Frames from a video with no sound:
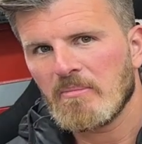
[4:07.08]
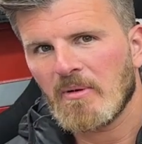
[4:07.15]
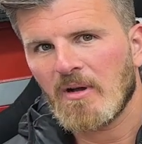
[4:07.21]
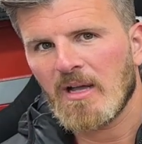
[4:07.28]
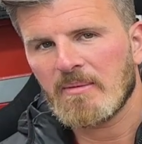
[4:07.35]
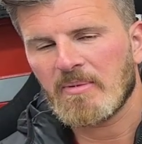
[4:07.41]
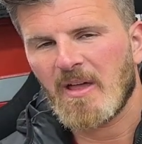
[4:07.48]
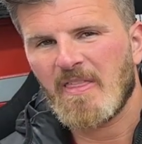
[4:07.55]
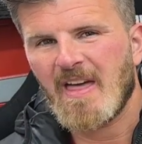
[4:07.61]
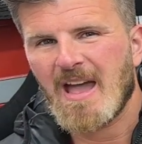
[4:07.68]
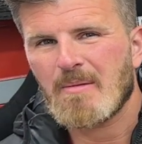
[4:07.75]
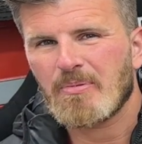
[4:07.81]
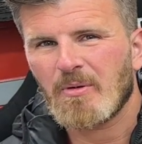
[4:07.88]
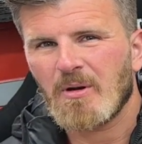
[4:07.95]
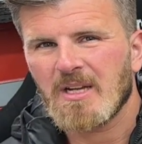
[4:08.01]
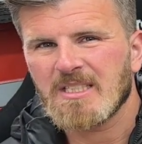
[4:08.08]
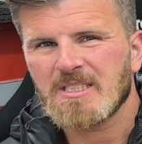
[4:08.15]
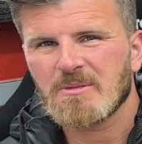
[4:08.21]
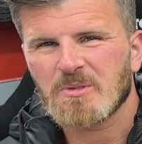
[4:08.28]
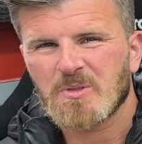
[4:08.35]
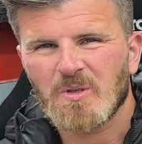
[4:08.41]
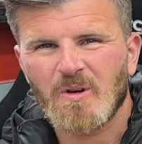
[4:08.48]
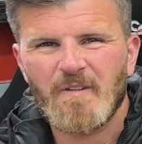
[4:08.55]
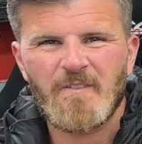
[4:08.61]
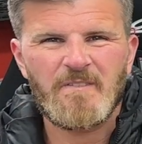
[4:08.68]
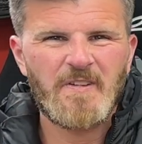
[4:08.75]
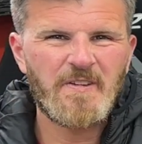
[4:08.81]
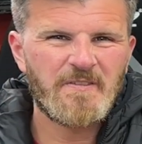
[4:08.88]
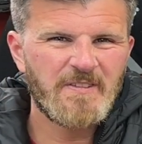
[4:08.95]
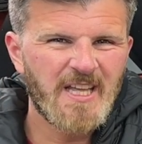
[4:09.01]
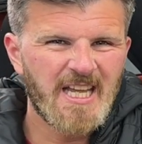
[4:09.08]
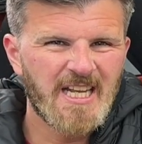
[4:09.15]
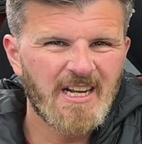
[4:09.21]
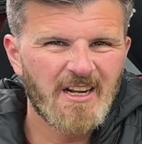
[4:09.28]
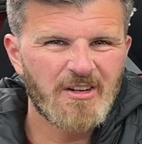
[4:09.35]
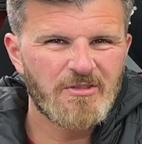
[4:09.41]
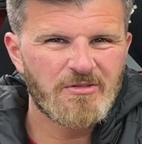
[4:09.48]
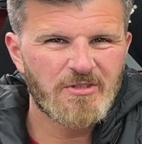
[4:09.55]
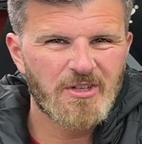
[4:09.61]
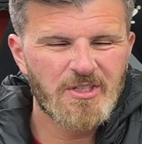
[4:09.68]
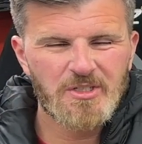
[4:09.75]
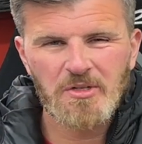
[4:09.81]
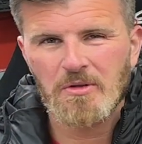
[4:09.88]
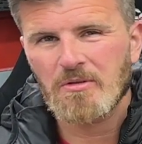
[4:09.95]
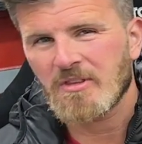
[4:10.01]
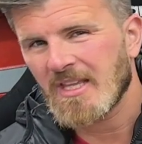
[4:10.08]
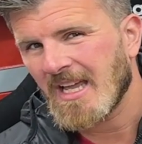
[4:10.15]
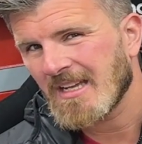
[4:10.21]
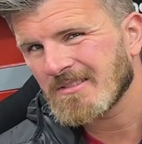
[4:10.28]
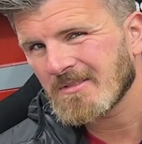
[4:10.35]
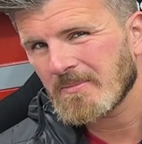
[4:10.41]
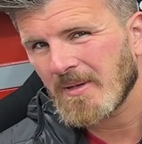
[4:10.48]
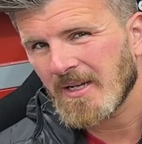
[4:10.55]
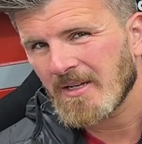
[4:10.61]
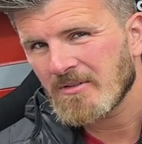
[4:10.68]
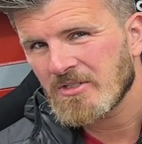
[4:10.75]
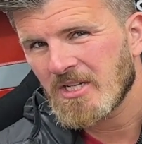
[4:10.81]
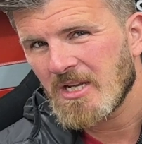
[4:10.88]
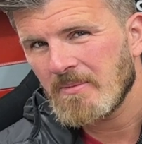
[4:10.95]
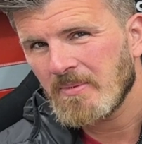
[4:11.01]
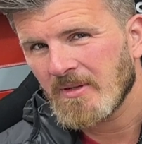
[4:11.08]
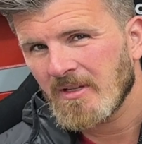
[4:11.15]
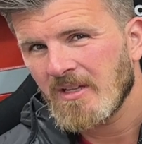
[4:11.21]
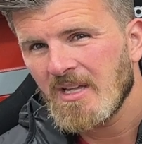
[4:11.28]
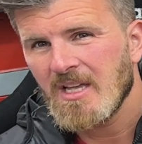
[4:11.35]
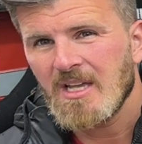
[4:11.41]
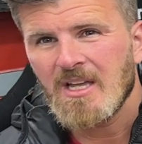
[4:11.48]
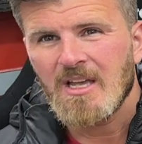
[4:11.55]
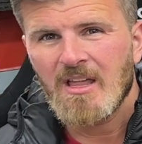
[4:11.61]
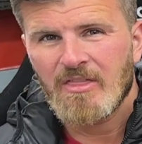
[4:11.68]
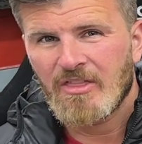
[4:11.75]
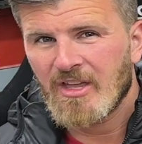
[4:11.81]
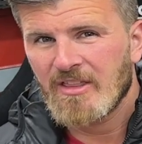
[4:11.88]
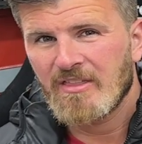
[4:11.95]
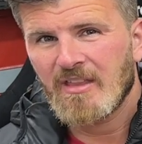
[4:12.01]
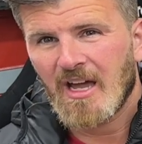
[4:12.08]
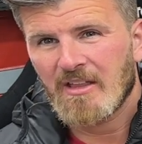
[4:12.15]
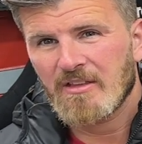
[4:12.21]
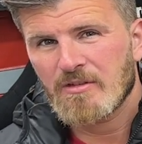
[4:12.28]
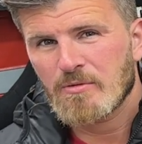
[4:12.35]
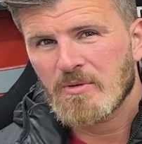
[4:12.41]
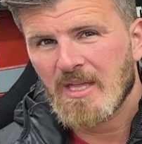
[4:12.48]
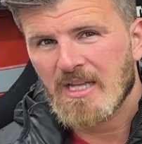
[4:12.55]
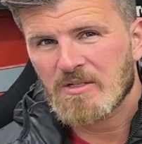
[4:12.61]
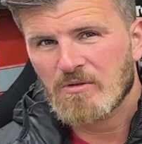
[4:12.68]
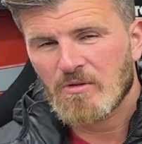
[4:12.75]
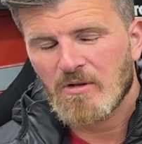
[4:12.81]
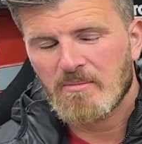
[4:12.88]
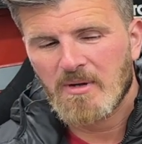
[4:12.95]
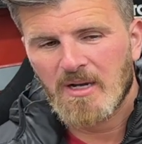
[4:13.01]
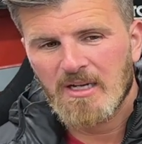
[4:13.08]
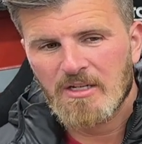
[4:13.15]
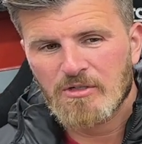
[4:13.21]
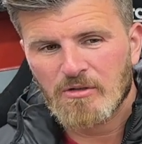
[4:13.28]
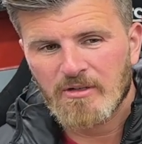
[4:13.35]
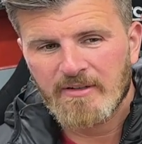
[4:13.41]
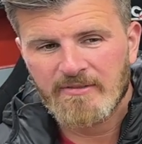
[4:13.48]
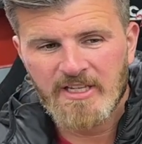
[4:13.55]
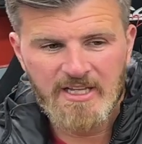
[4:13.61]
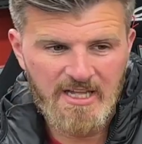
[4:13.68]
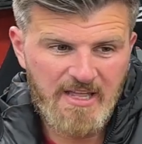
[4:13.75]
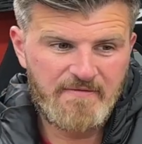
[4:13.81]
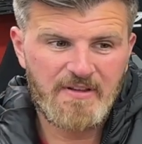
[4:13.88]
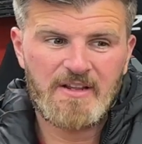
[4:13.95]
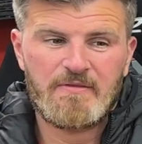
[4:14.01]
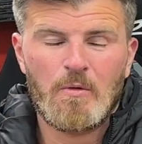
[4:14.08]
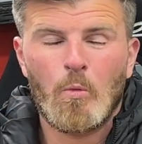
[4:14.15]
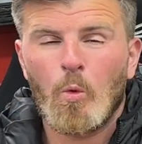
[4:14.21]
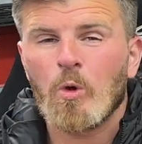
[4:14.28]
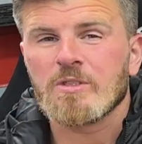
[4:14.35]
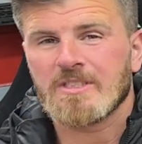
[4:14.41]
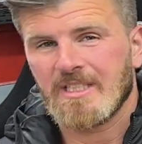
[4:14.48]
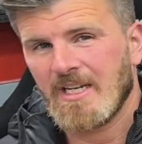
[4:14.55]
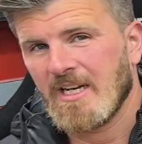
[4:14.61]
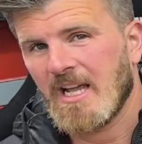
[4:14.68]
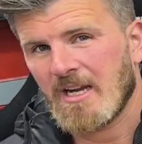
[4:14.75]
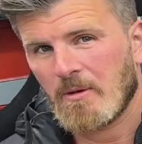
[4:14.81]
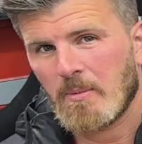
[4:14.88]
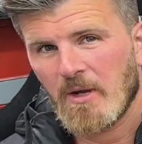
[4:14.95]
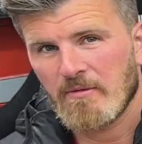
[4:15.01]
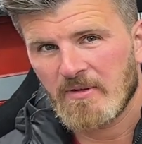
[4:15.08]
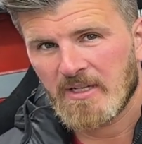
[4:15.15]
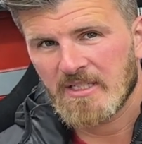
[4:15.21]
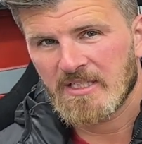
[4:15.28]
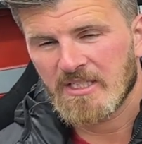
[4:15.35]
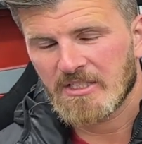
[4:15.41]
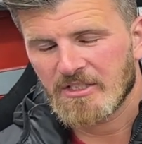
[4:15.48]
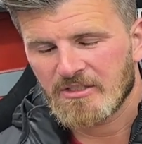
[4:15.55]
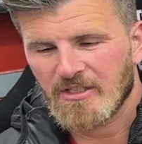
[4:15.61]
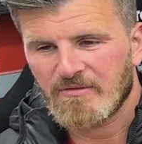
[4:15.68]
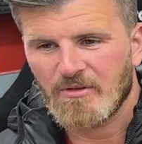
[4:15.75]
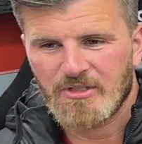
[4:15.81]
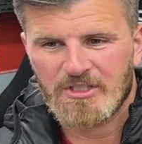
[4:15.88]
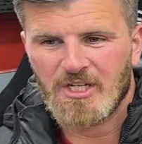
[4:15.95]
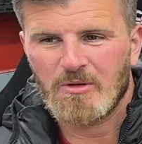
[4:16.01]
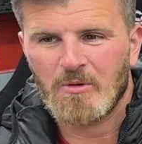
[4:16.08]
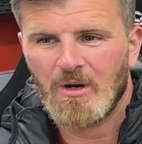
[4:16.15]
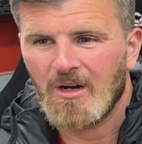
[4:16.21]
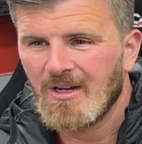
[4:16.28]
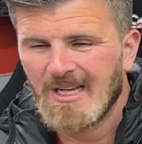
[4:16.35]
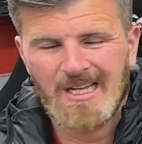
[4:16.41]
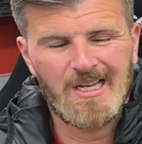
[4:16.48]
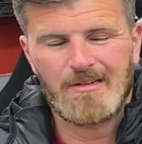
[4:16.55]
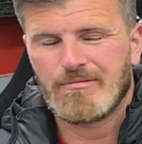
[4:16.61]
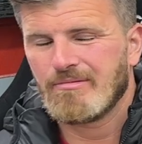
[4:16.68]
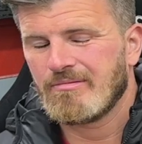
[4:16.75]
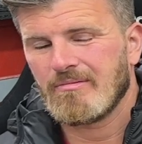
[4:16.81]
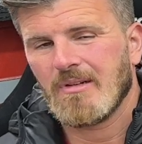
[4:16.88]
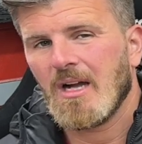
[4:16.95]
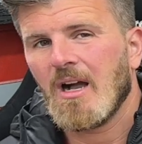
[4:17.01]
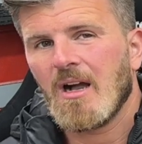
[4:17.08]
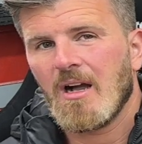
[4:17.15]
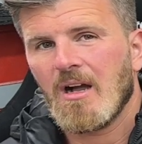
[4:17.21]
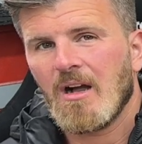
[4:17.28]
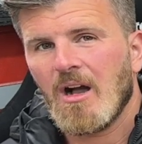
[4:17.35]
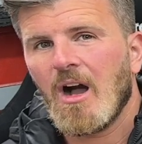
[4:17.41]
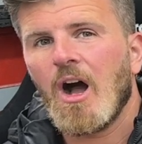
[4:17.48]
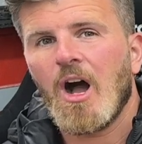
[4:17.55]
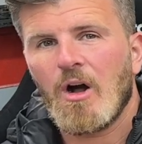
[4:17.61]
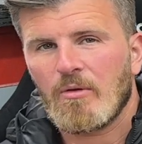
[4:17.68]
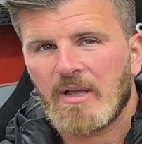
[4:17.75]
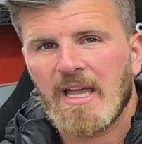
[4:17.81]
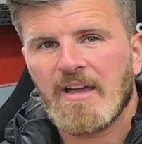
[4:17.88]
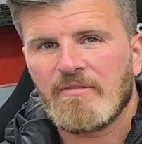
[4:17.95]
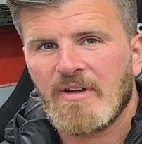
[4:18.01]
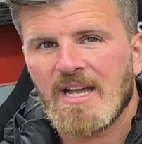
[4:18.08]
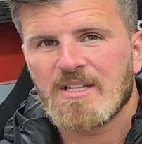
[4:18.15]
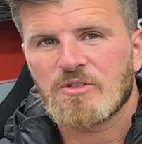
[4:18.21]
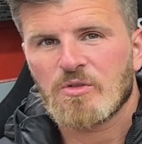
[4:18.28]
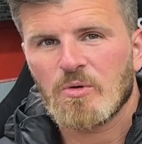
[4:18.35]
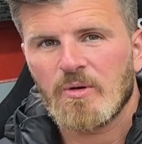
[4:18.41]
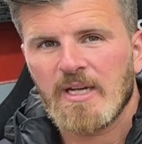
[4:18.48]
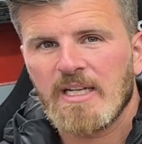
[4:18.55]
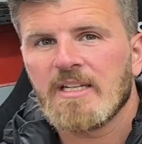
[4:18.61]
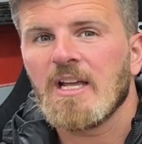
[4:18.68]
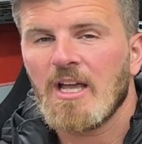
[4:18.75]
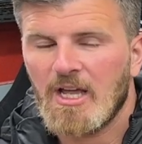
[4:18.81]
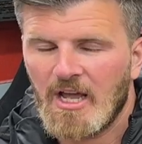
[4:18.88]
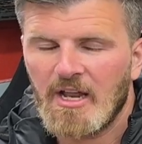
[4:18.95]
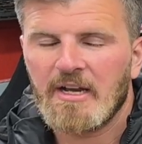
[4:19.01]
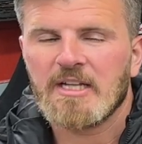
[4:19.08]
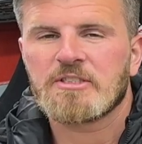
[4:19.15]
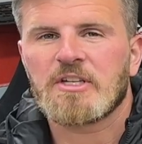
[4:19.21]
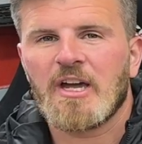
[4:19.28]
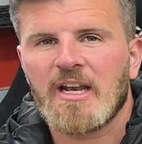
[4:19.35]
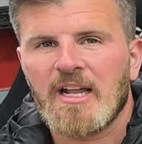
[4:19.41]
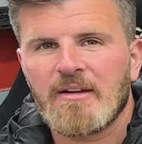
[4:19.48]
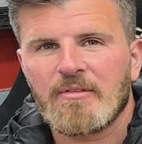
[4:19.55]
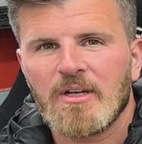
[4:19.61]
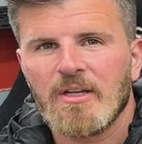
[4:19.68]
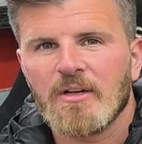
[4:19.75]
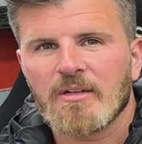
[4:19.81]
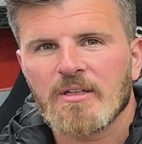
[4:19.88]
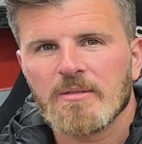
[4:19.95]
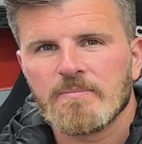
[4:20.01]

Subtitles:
bike, but at that price it was sort of £1,500, £2,000 cheaper than others with that sort of mileage on it, even if it wasn't an Akrapovic edition. So I thought, you know what, I'll get a van sorted and let's go and have a look.